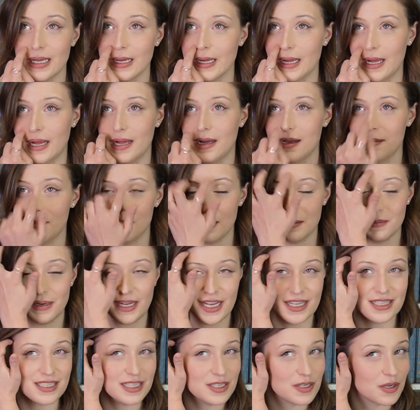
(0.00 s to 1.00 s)
And
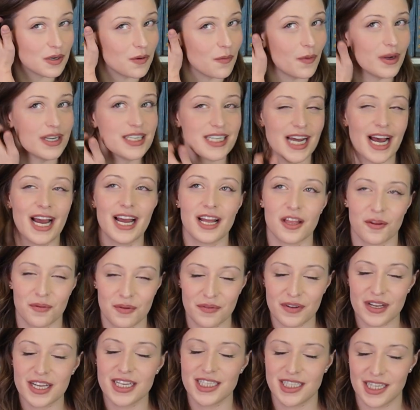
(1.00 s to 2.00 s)
Mackenzie took 1 tile, and
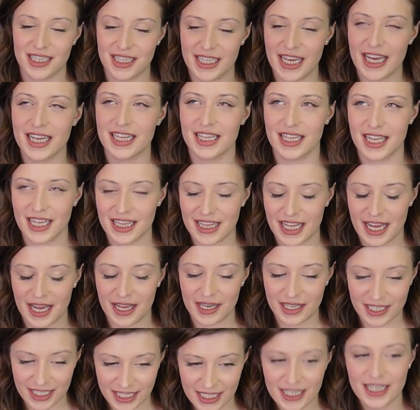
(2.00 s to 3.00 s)
we realized at the end
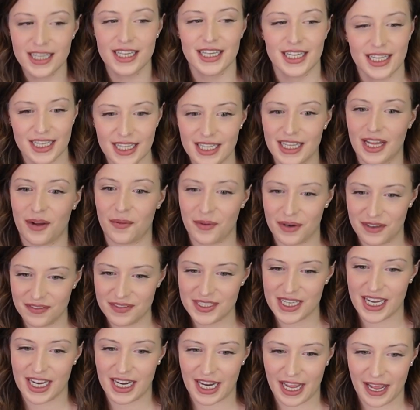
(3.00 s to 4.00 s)
that would have
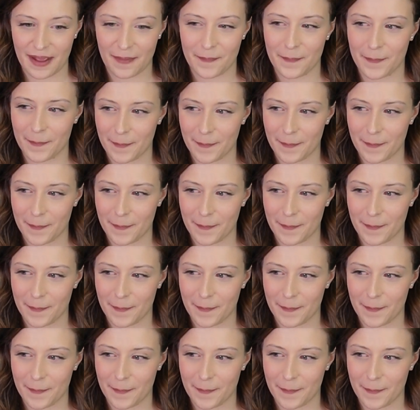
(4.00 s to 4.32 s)
done it.